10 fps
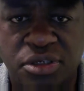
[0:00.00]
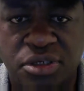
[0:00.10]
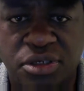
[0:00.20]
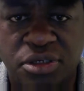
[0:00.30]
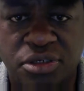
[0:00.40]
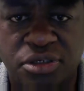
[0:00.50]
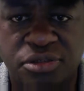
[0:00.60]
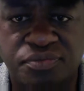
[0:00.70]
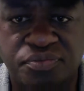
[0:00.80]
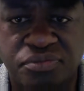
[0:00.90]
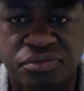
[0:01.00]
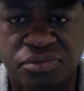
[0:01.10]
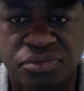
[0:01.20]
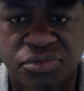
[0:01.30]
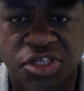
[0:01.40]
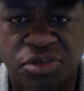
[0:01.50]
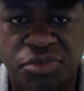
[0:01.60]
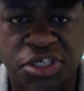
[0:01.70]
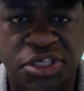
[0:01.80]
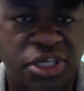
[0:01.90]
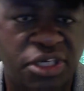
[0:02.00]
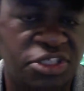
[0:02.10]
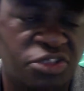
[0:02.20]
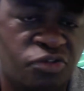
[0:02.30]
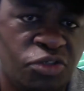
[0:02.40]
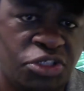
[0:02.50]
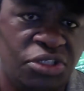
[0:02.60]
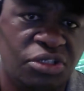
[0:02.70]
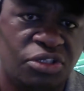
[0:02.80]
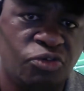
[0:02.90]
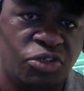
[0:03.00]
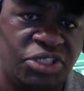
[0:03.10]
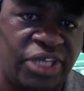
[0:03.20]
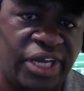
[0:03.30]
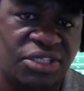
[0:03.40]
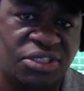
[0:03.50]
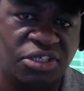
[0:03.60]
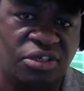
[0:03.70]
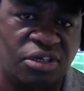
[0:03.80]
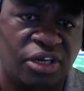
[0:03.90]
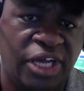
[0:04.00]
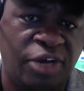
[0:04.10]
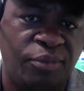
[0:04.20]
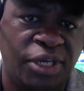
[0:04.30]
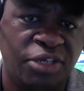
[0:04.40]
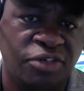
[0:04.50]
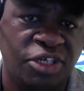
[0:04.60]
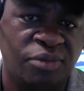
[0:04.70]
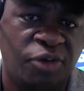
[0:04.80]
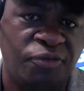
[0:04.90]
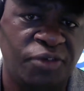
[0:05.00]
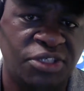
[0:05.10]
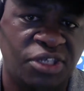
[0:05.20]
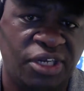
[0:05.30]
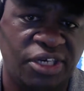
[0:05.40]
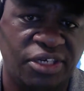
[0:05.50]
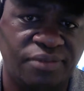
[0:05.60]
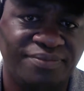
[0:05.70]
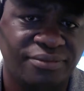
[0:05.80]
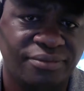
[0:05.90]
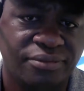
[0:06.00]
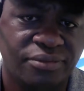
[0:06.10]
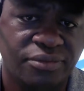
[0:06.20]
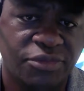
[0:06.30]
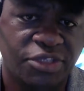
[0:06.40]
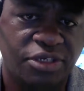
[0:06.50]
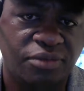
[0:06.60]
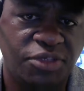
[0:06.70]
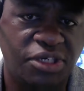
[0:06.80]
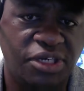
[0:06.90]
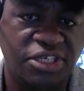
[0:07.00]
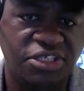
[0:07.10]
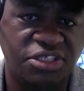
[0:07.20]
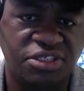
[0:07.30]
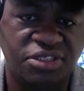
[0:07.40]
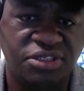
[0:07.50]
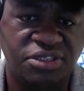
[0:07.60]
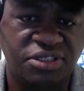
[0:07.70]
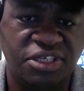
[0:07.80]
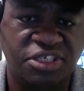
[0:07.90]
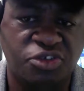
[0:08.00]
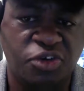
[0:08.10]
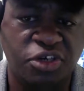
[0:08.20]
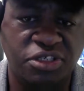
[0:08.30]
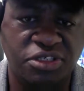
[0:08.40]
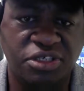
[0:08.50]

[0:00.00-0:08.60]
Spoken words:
But then that leaves three sacks still allowed by your damn offensive line. And that just crazy.